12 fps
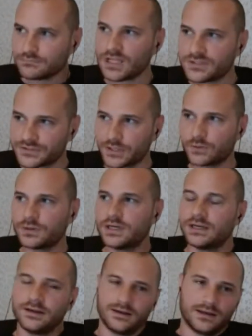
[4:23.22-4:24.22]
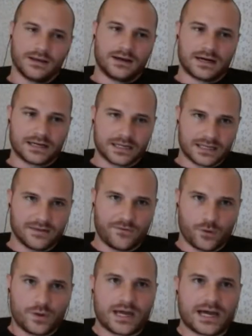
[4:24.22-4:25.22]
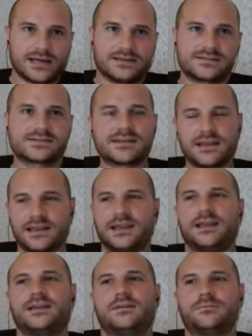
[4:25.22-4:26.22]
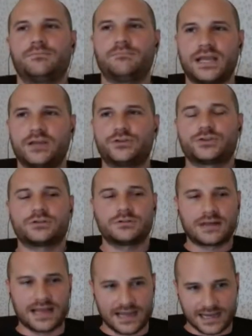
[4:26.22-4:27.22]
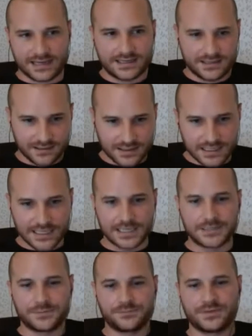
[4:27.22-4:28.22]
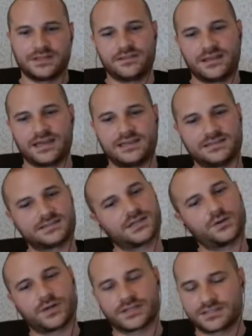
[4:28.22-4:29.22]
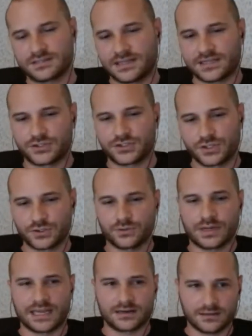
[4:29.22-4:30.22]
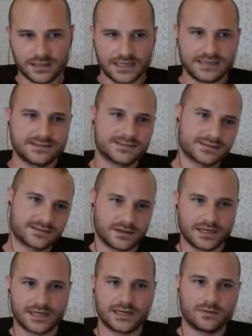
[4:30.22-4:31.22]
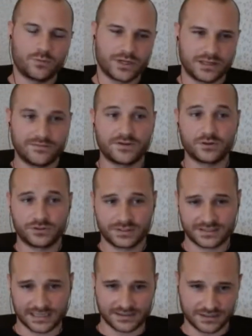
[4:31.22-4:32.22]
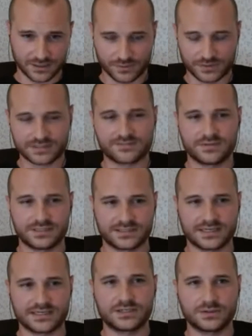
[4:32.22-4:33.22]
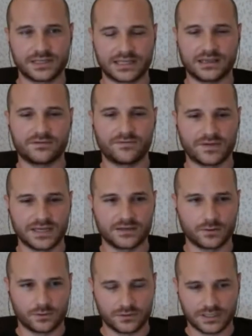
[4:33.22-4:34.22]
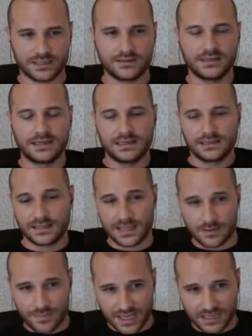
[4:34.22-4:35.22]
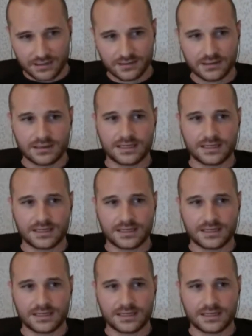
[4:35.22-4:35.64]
So I'm going to give you guys a major hack that is going to let you analyze if you decide to do this. If you decide to do like a feed only campaign,